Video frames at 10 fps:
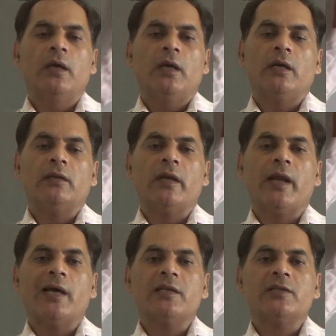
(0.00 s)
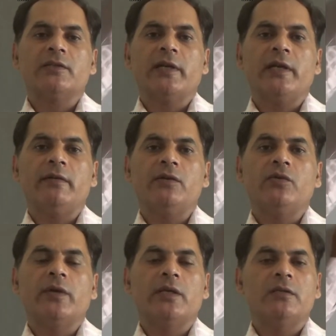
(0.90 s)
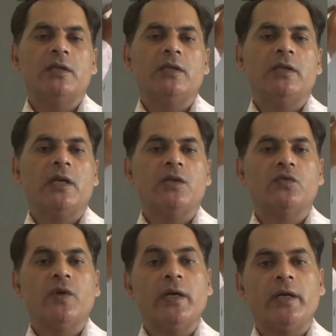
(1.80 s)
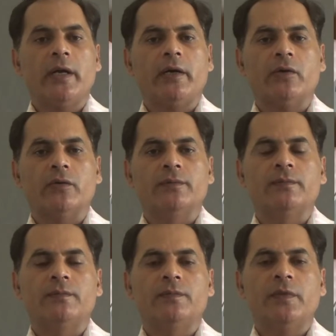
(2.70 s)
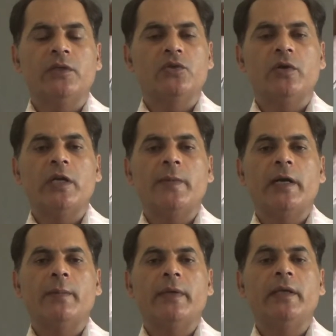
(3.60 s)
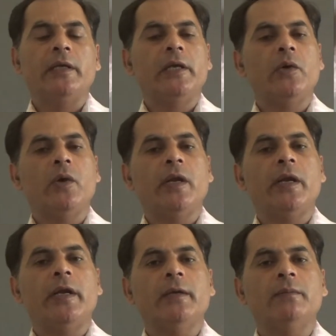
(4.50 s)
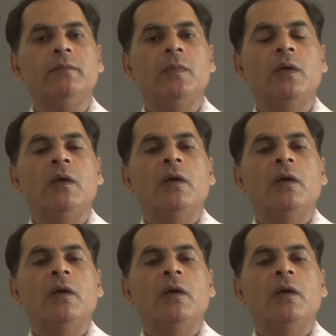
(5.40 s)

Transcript: In the last shell, you can see there is one electron in sodium atom. In chlorine atom,